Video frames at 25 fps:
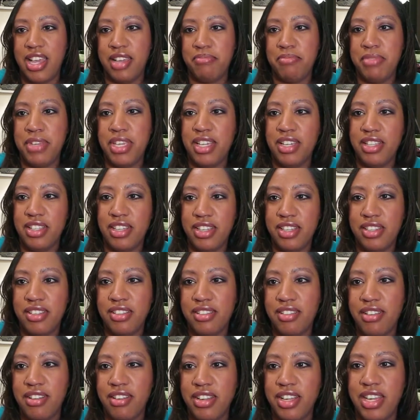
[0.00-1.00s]
peeling
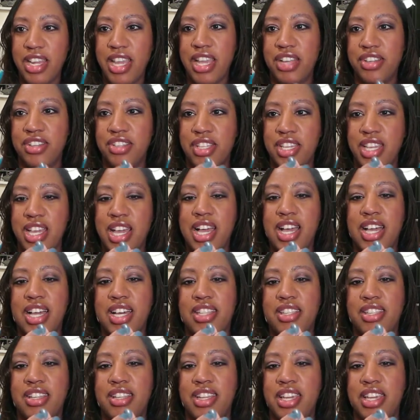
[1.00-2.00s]
started actually
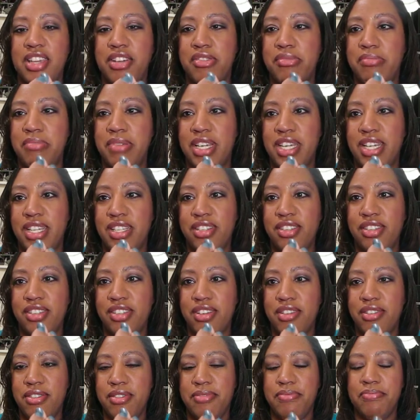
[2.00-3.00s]
on the nail bed,
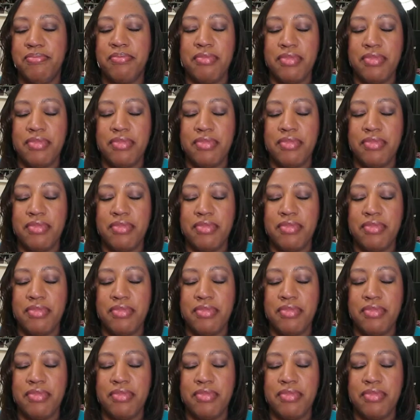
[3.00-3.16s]
so